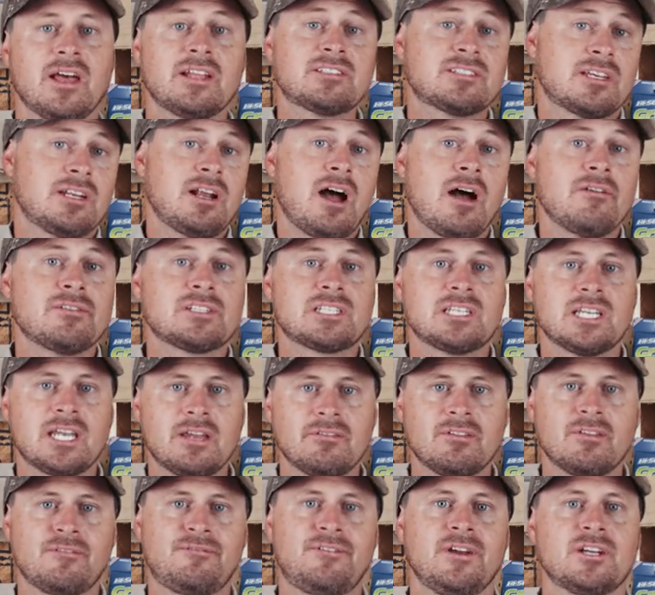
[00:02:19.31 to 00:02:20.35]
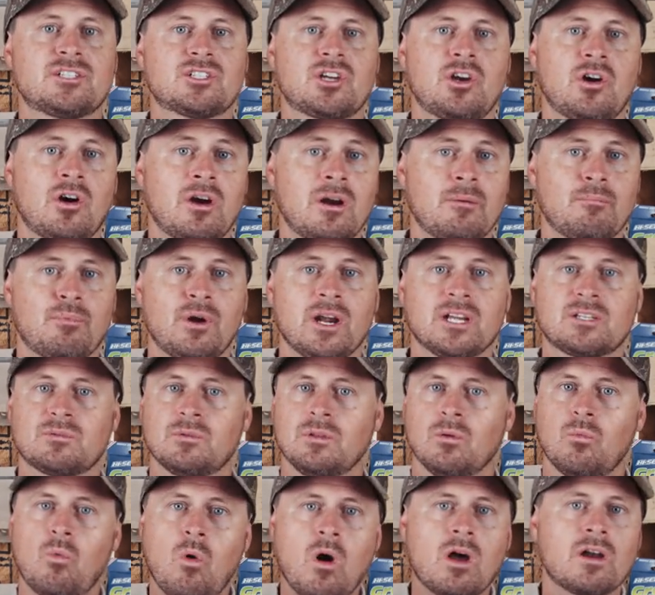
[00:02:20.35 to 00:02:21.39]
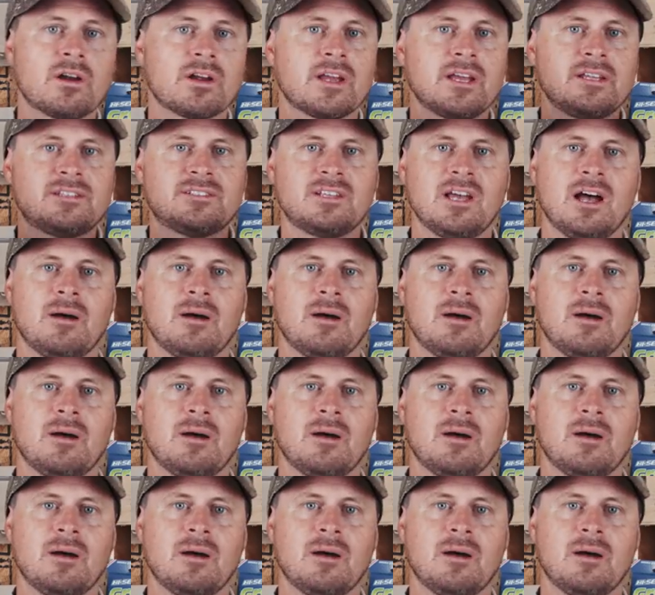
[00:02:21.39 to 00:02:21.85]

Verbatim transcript: that's gonna obviously give the fish current breaks when the water gets